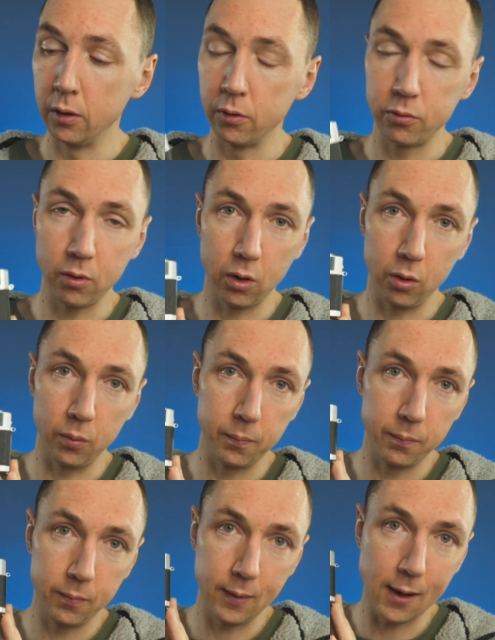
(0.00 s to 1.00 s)
So
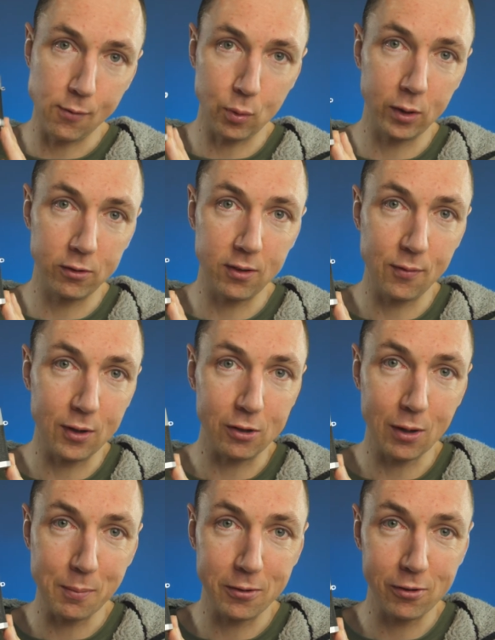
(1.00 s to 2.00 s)
if you want to see if you can
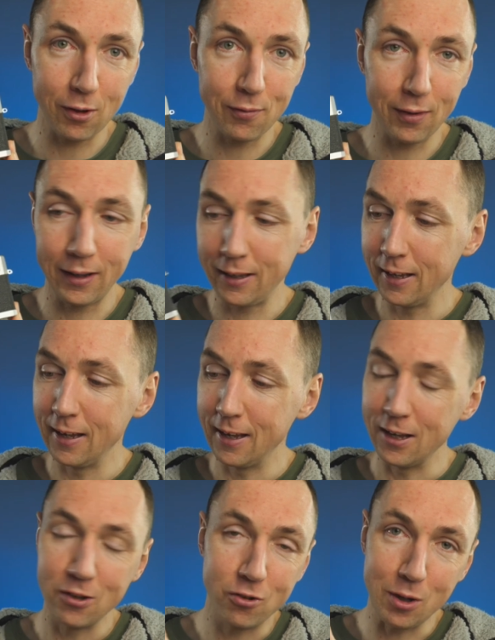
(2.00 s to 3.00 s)
grab yourself a
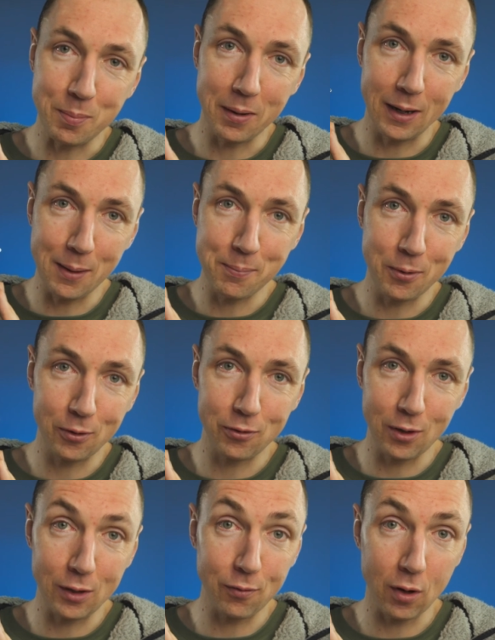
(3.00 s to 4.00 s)
cheap Olympus
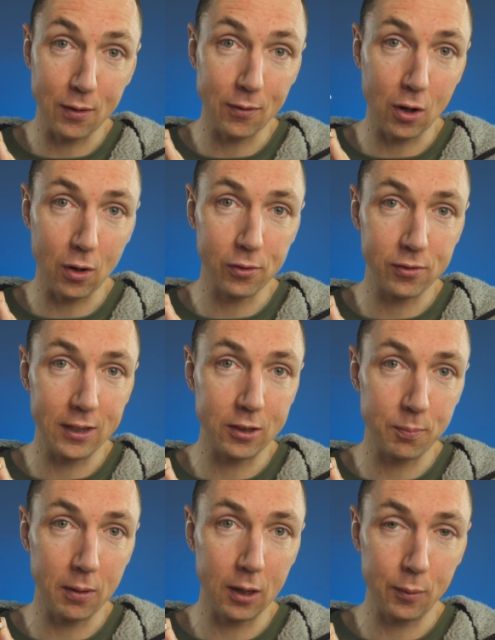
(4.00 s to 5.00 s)
35 RC
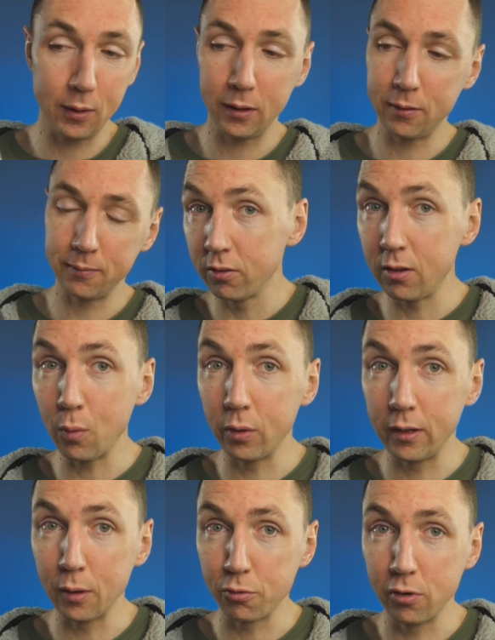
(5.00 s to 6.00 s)
to play with, see what
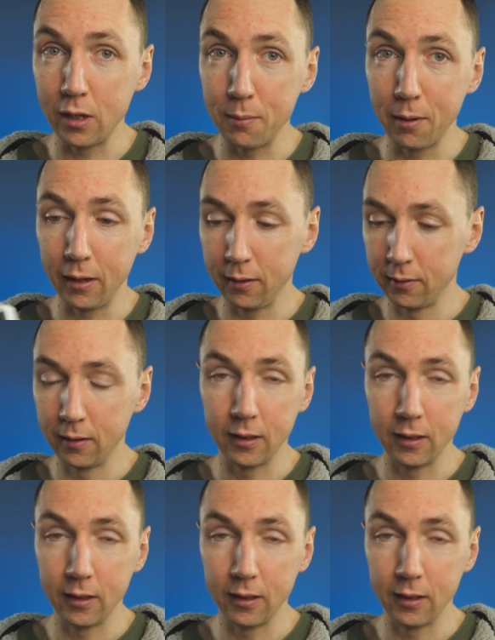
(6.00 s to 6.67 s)
deals are on eBay.